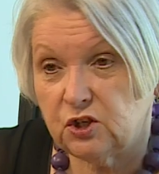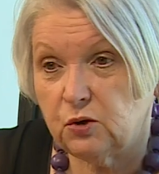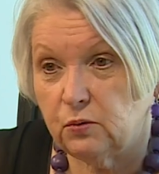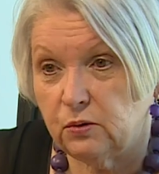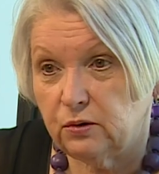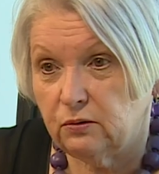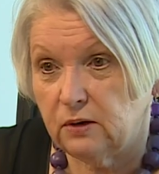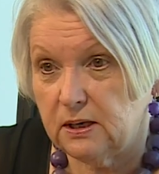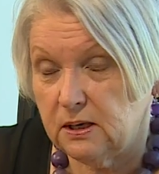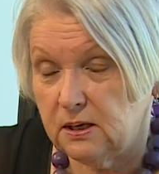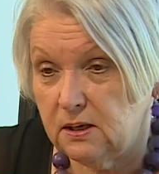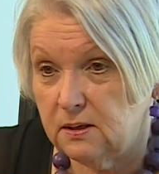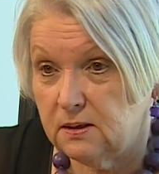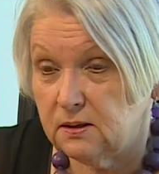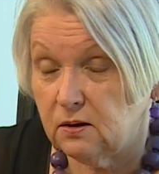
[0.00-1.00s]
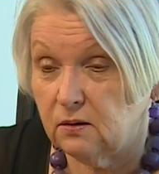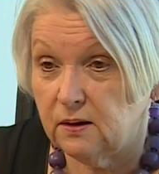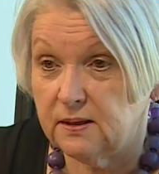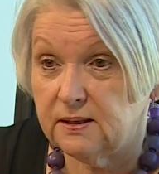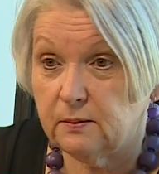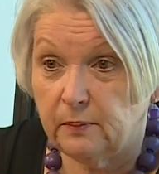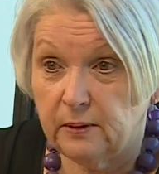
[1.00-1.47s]
2 or 3 years, so
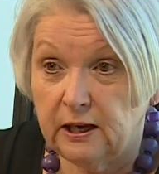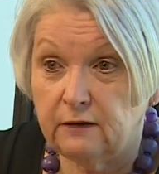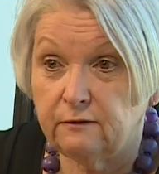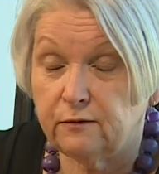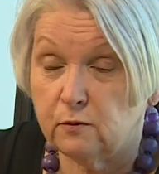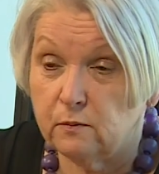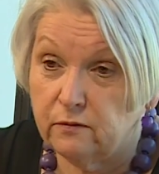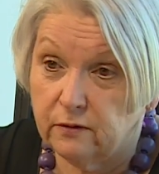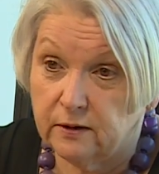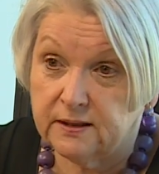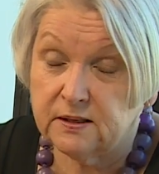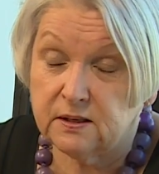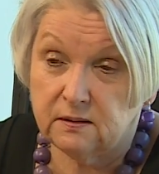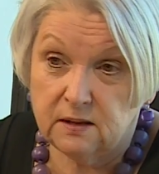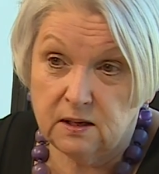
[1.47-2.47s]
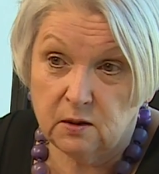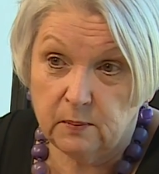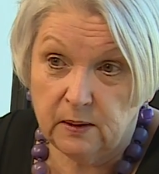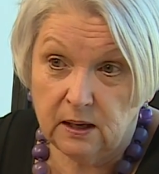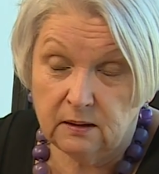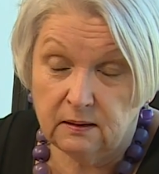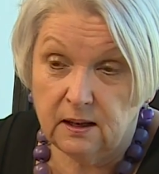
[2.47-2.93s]
there's a platform for us to think
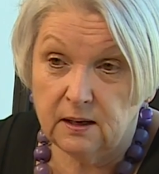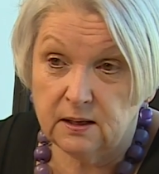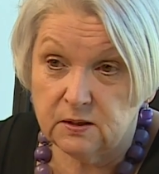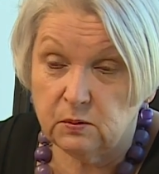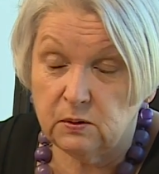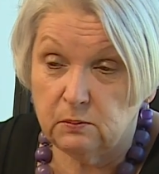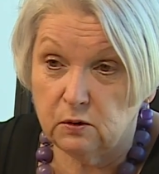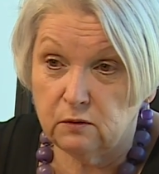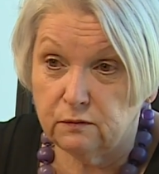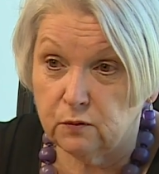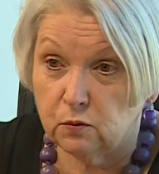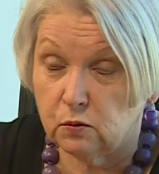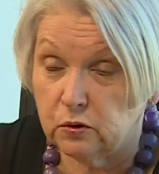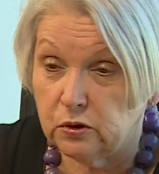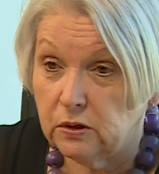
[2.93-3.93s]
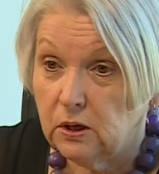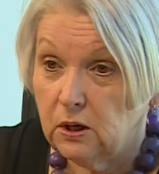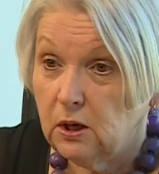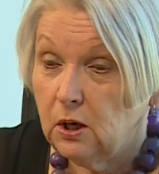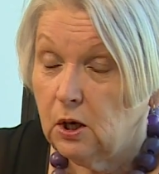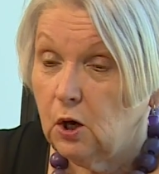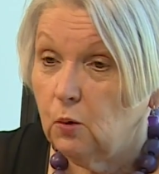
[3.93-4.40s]
about that as we move forward.
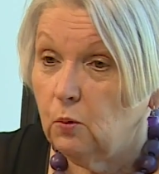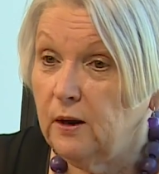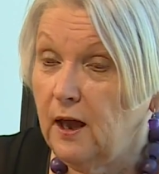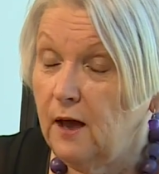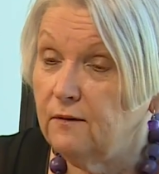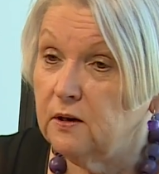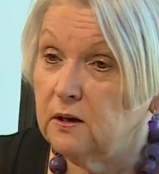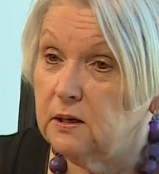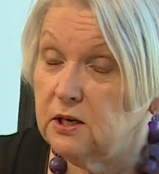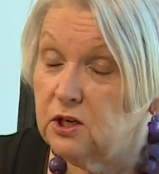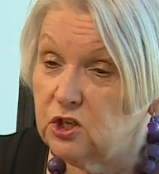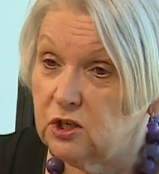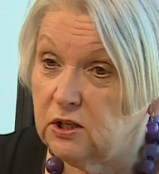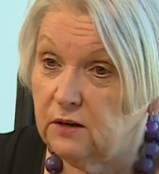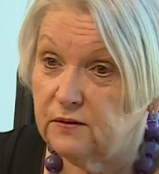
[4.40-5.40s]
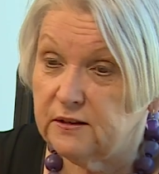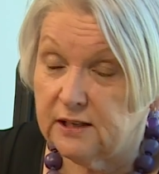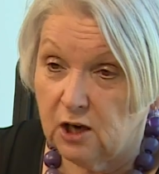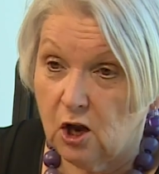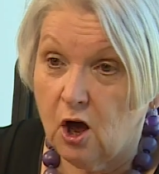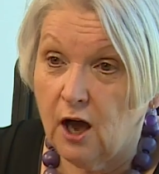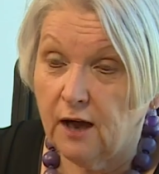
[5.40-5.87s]
We have initiatives
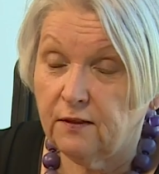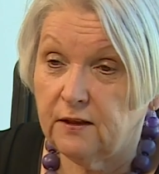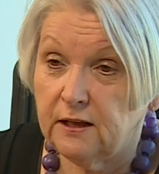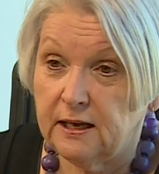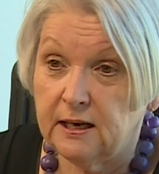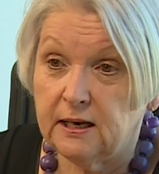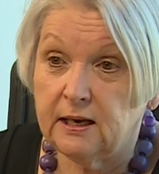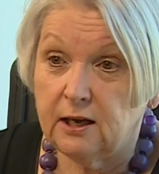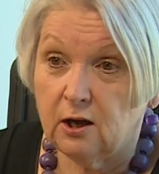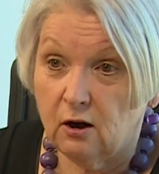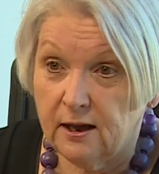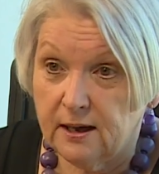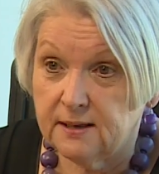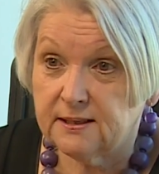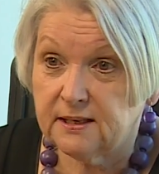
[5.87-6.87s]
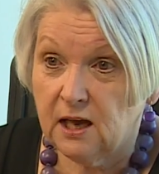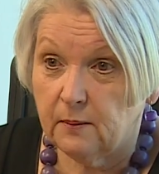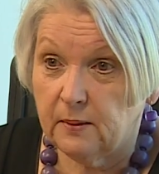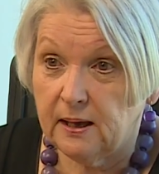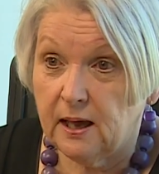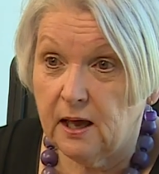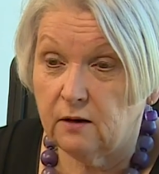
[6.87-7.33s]
like the NDIS
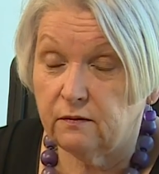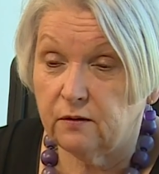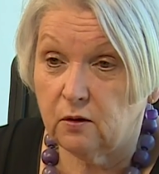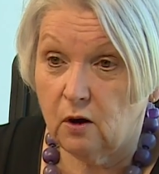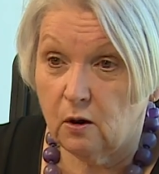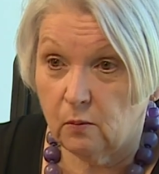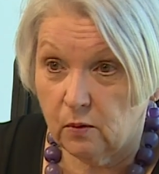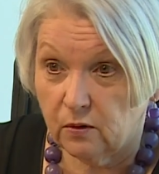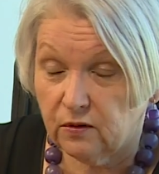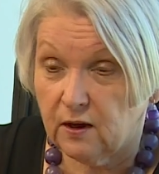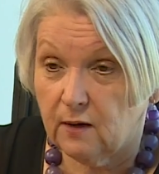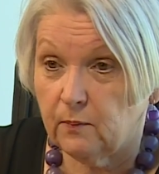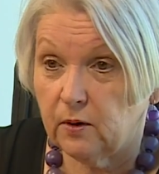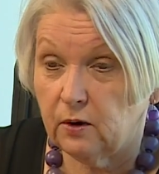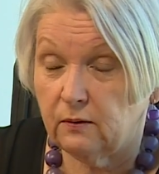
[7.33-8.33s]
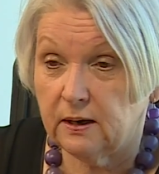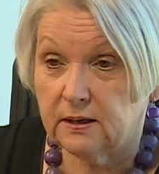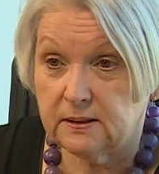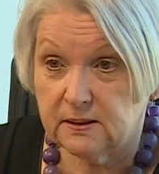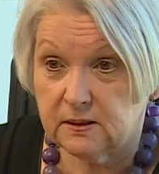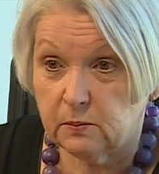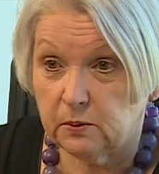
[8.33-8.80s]
coming out of the Commonwealth Government around
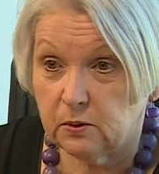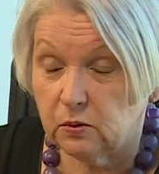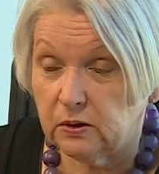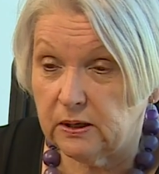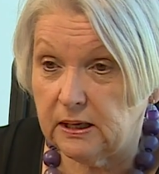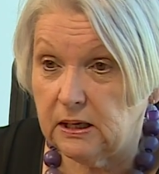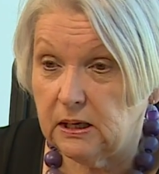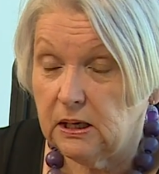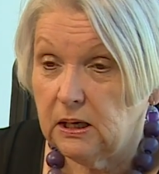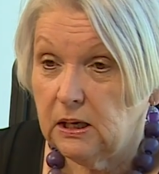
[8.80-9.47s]
disability.